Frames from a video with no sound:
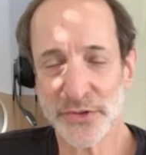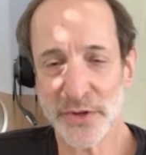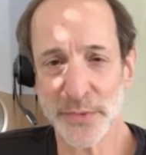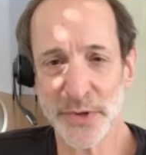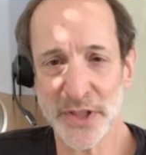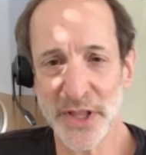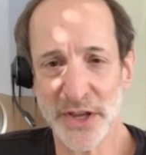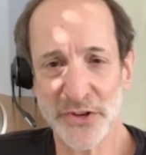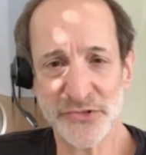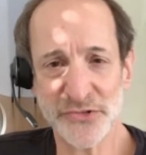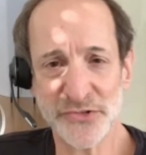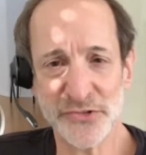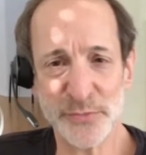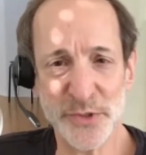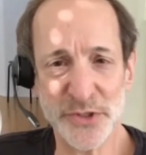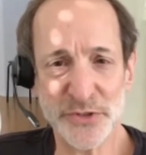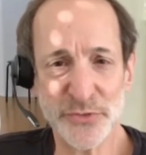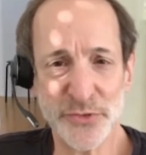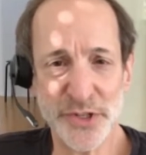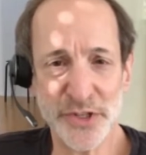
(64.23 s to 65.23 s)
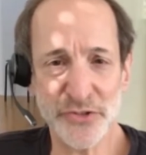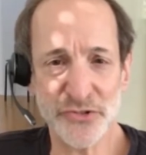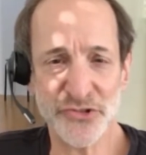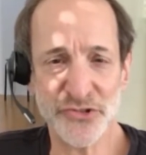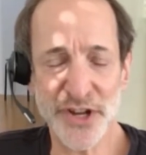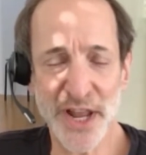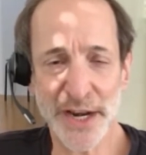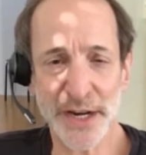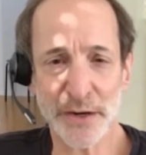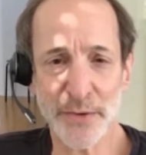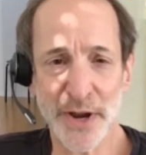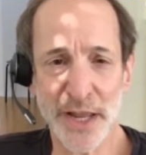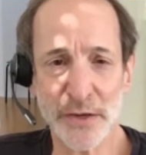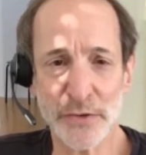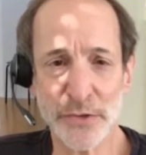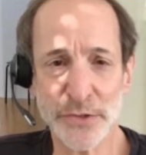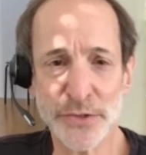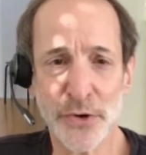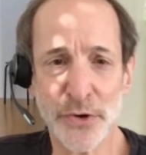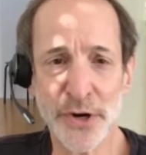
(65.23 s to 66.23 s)
the relations between genetic
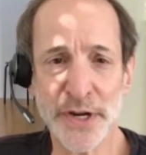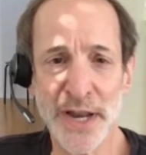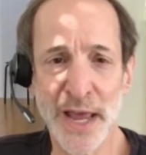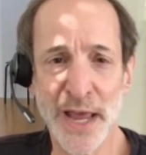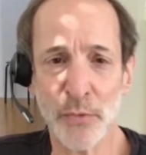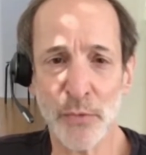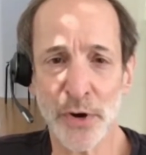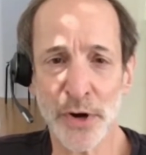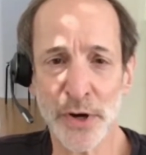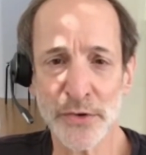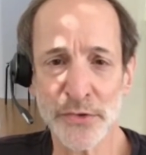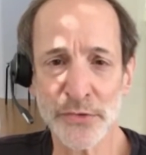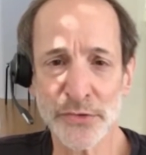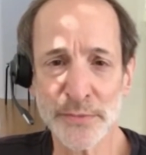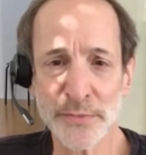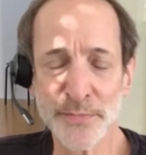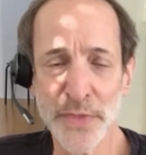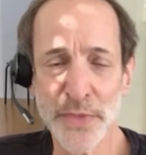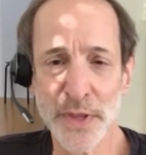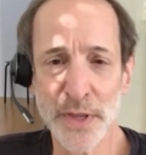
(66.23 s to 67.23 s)
regulatory networks,